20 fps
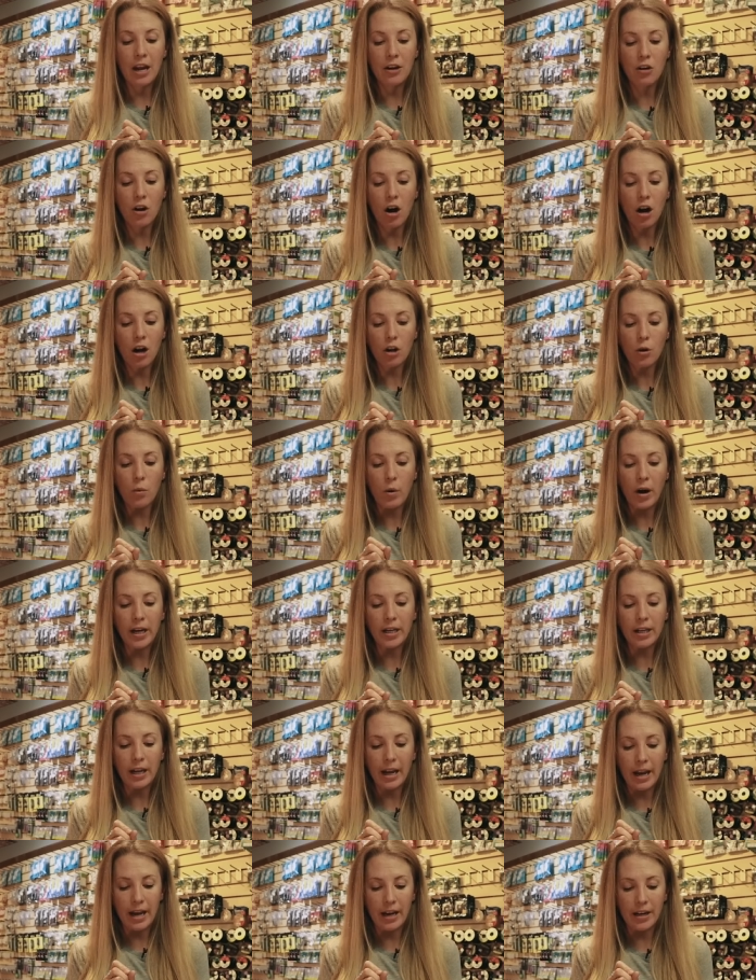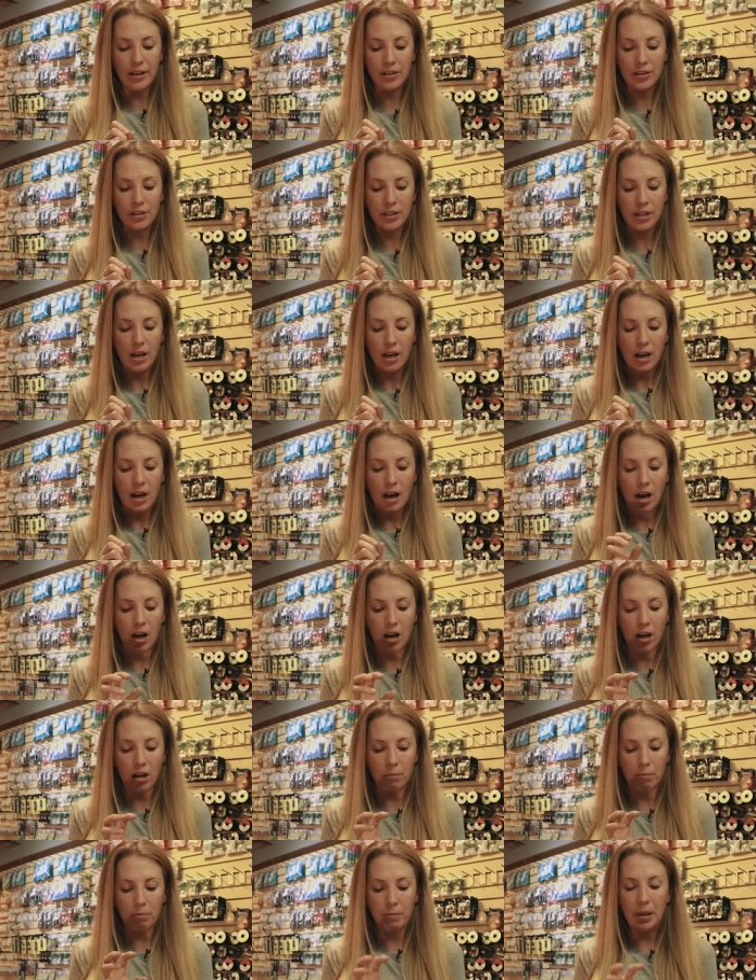and not quite as
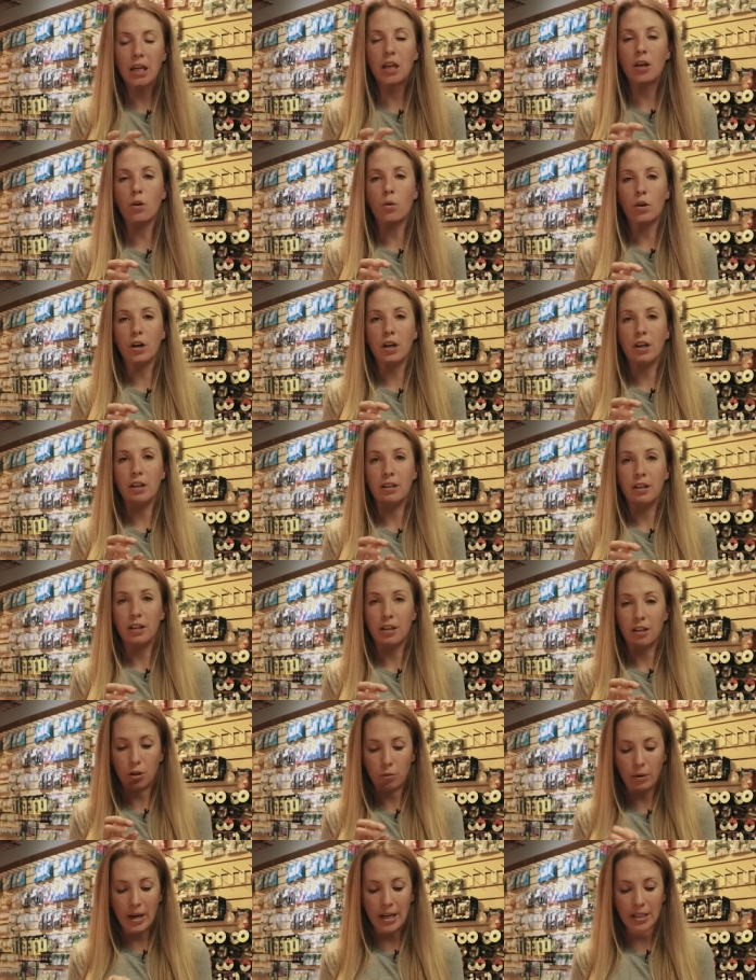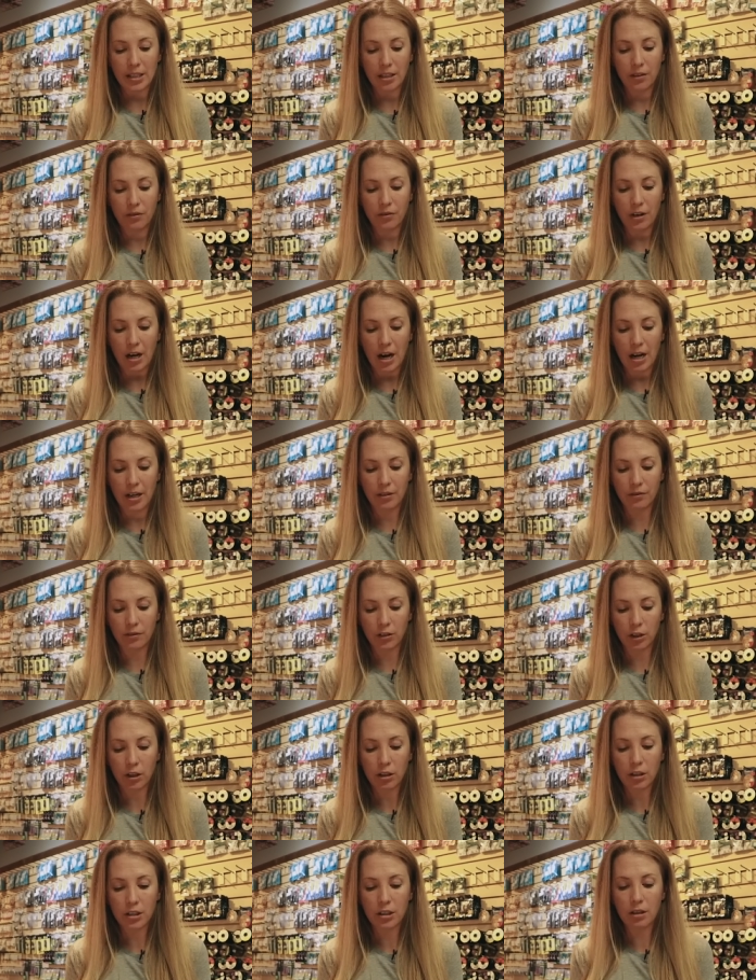uh, big or an aggressive kind of
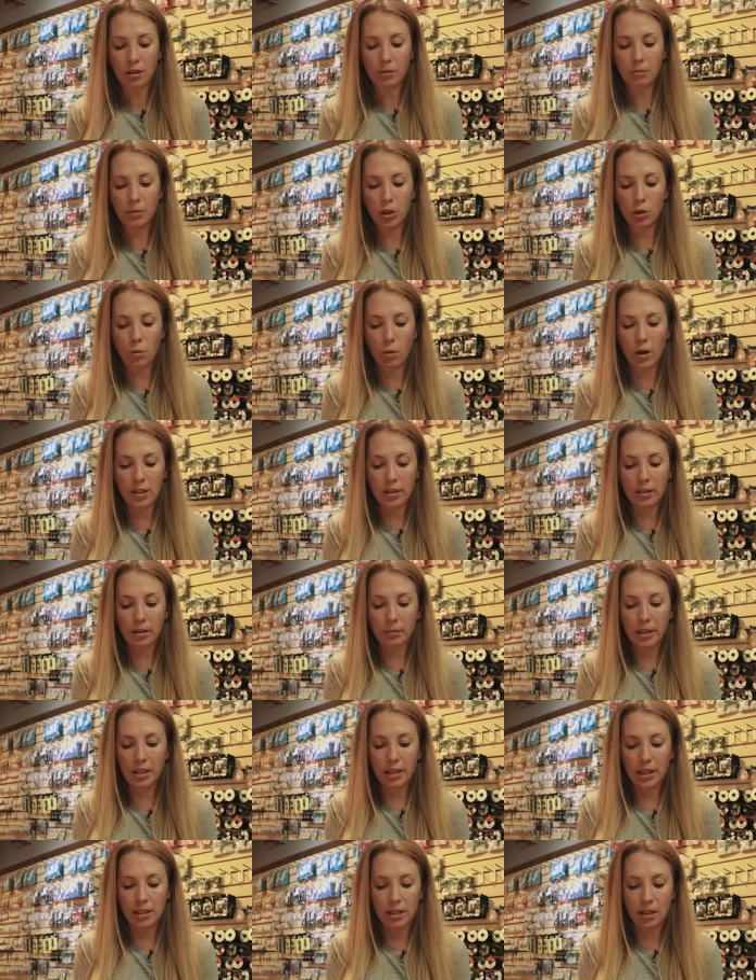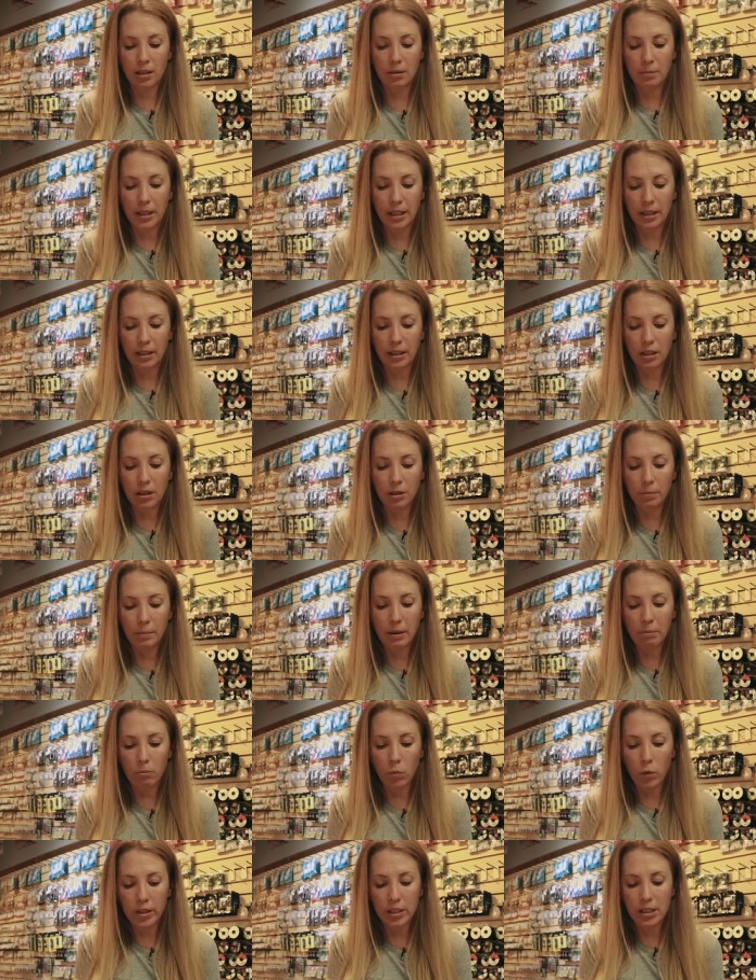look to them. You want something that's going to be a little
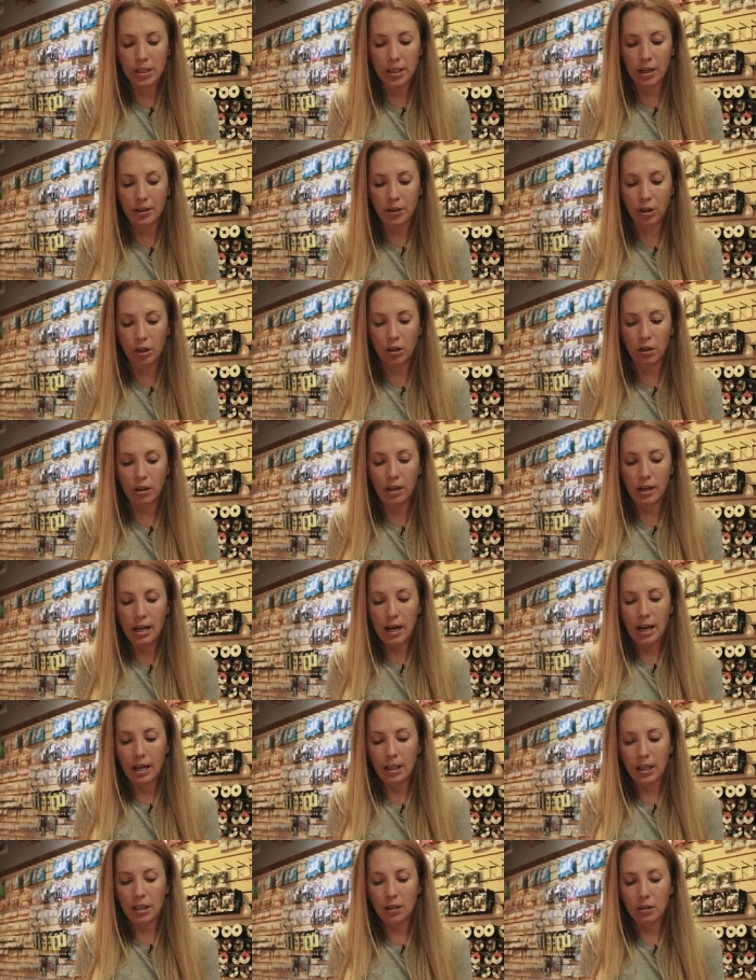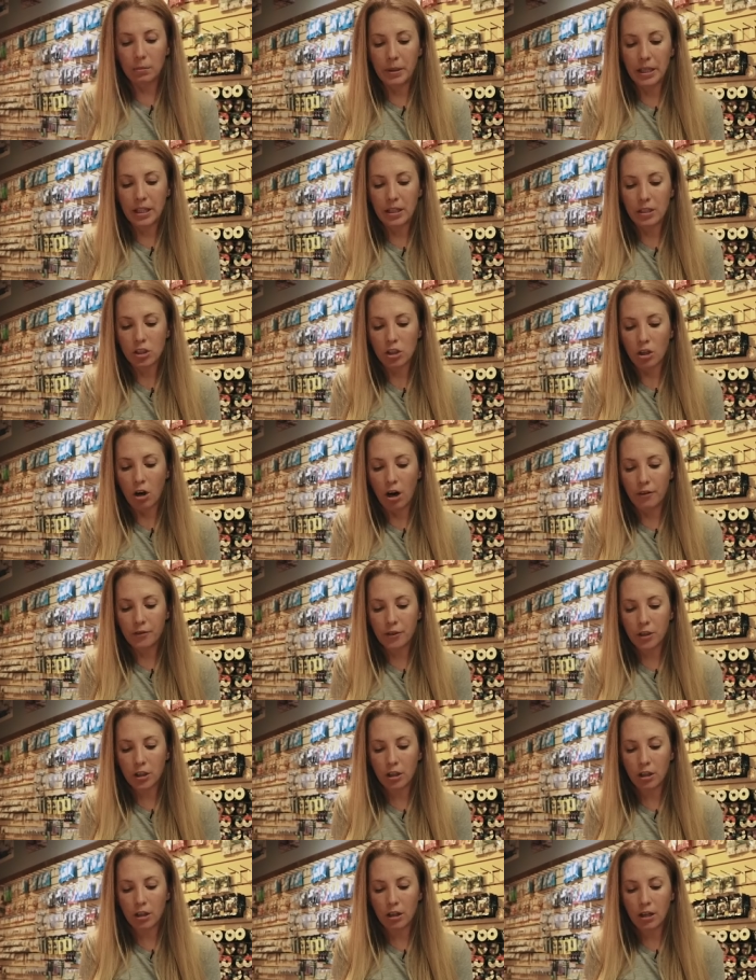bit more subtle, a little bit
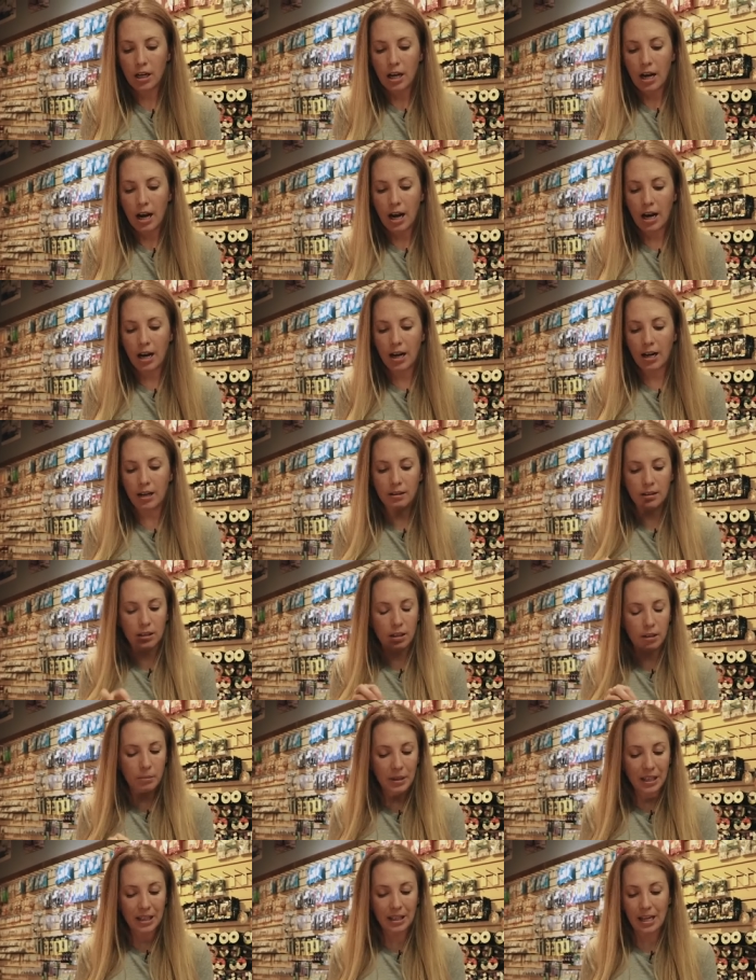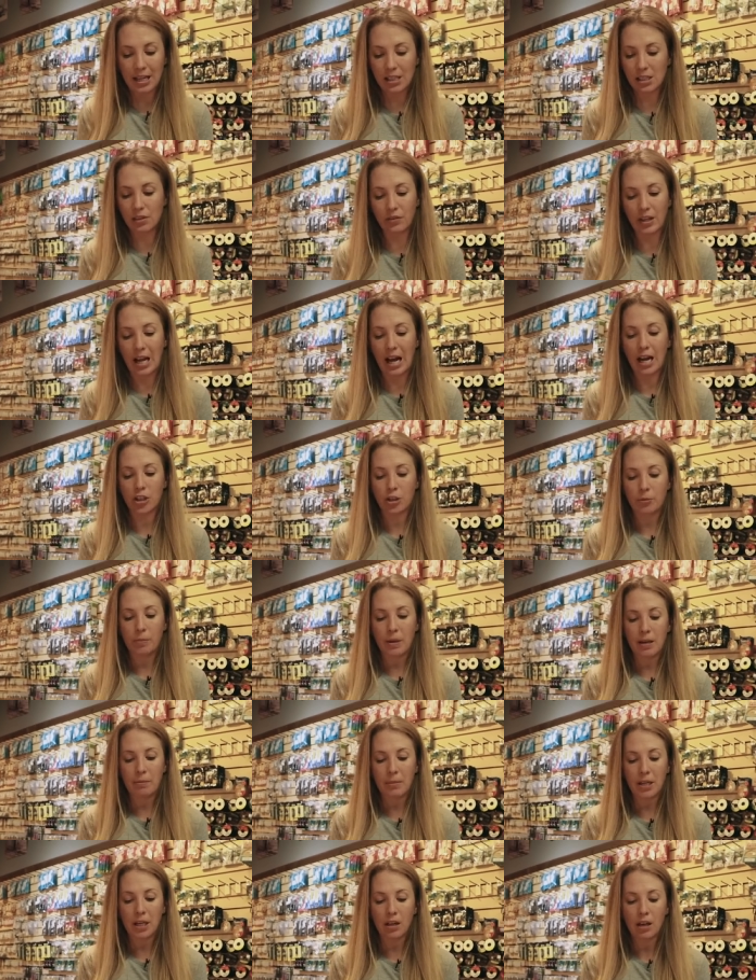softer, a uh, little bit less flash
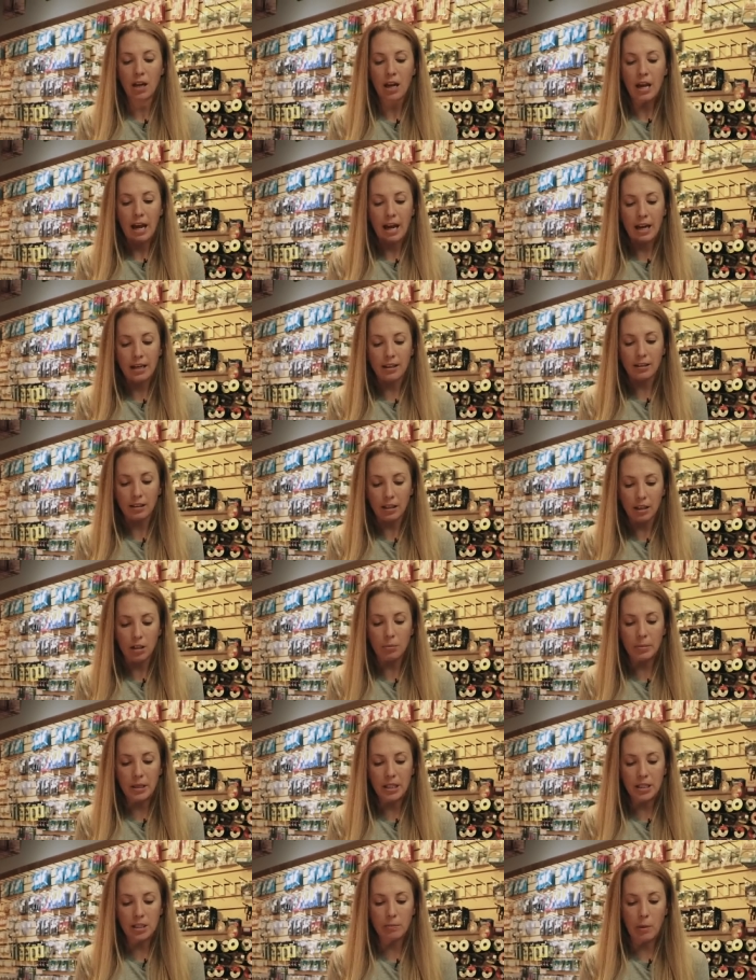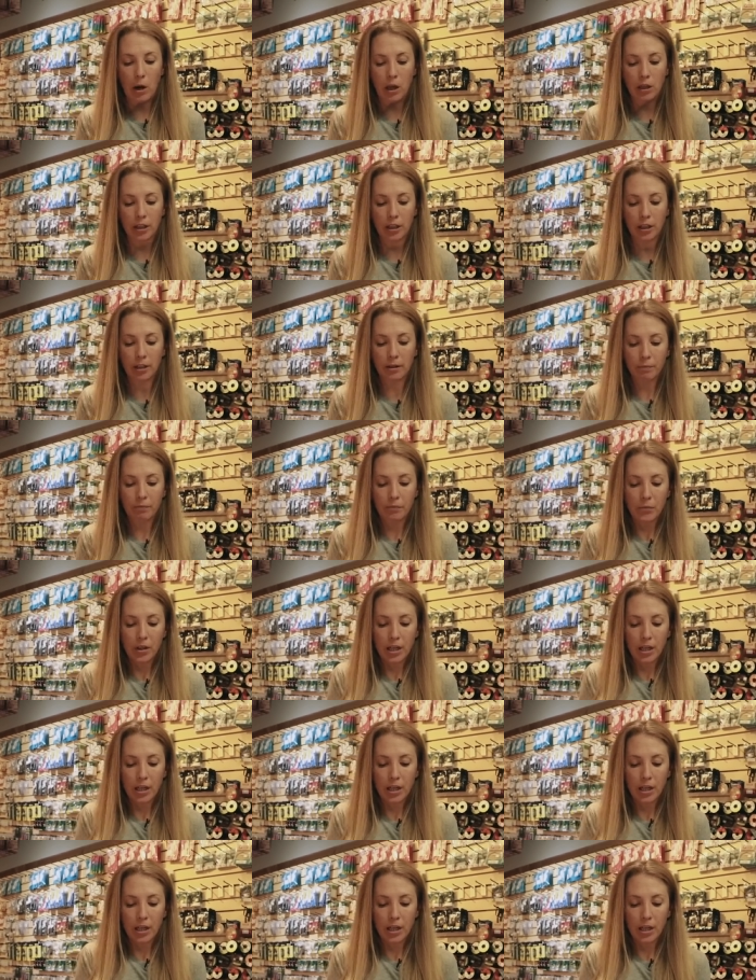maybe, and a little bit smaller.